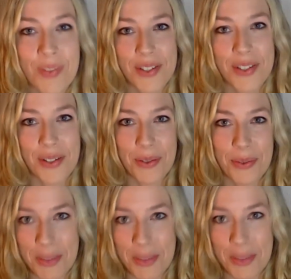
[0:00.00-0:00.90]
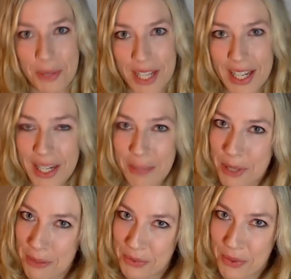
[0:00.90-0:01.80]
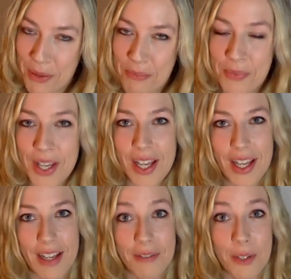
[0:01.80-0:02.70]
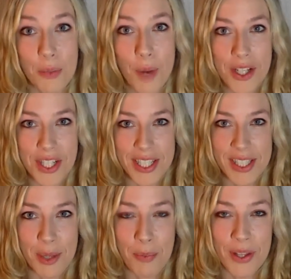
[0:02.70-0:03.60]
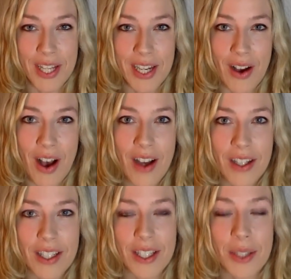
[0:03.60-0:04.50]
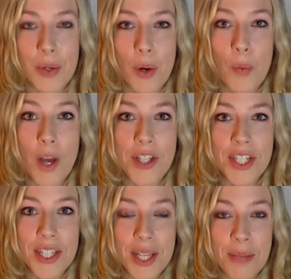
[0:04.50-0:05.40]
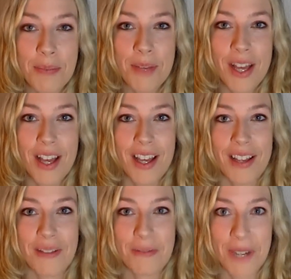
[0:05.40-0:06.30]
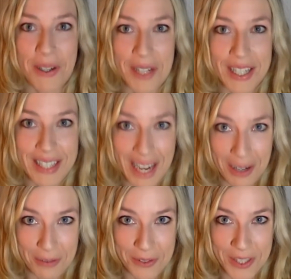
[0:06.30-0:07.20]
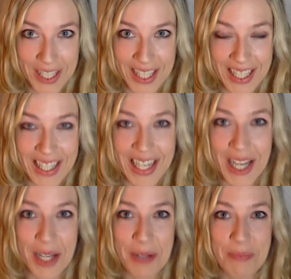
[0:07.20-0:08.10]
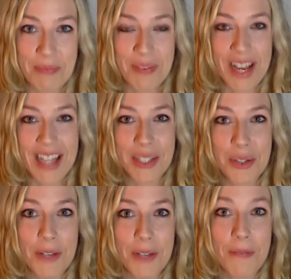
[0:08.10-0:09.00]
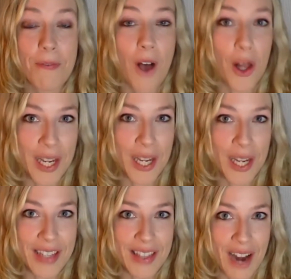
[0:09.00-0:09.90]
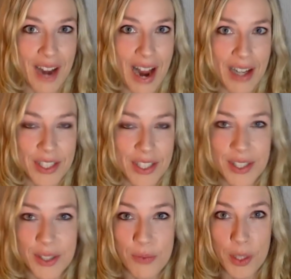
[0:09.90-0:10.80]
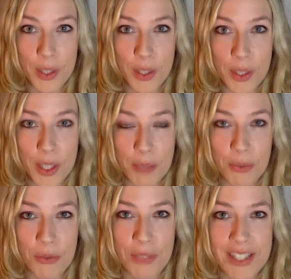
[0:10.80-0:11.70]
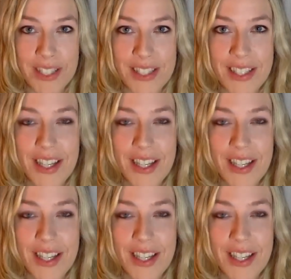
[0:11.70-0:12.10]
So that's where the idiom comes from. If you're watching someone like a hawk, you are watching them very carefully um, and usually following their actions, following their movements.